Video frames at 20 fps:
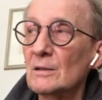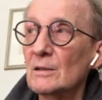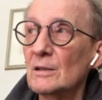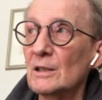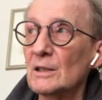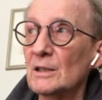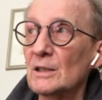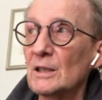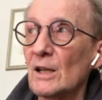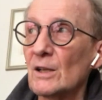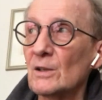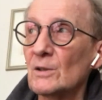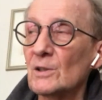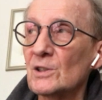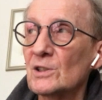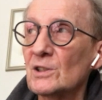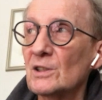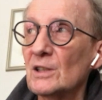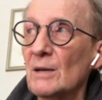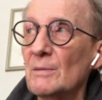The
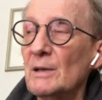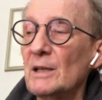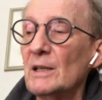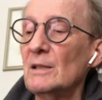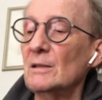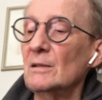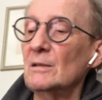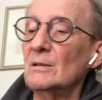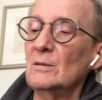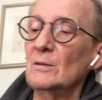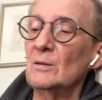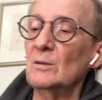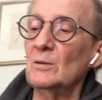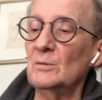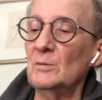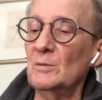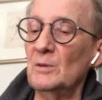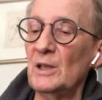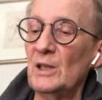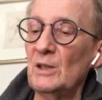colorist,
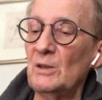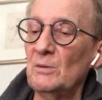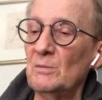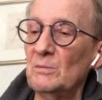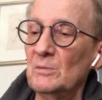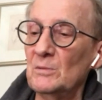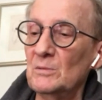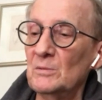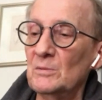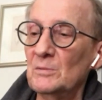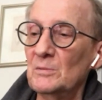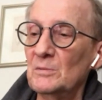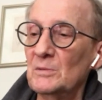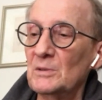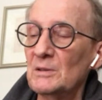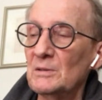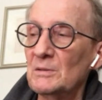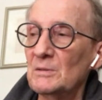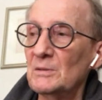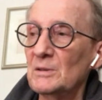we
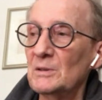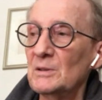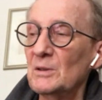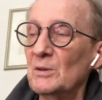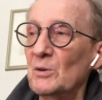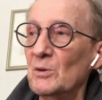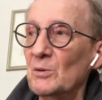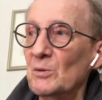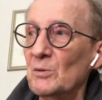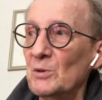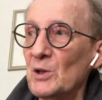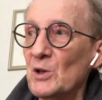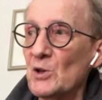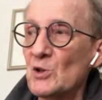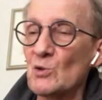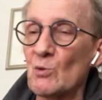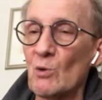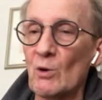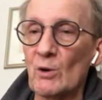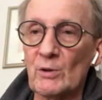
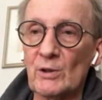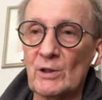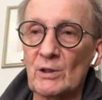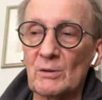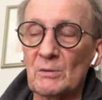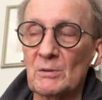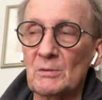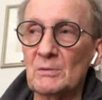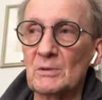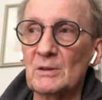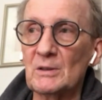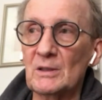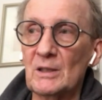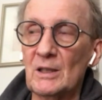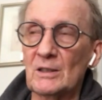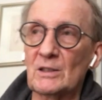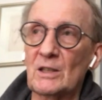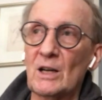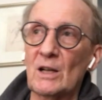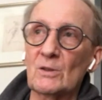used to work with
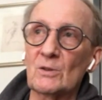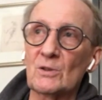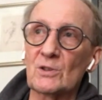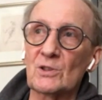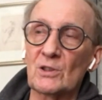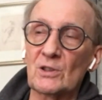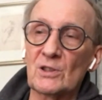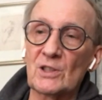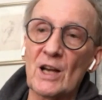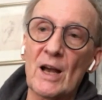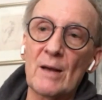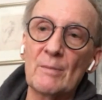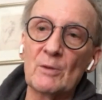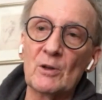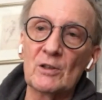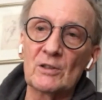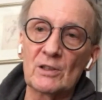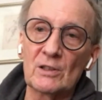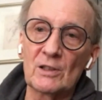a colorist or timer at the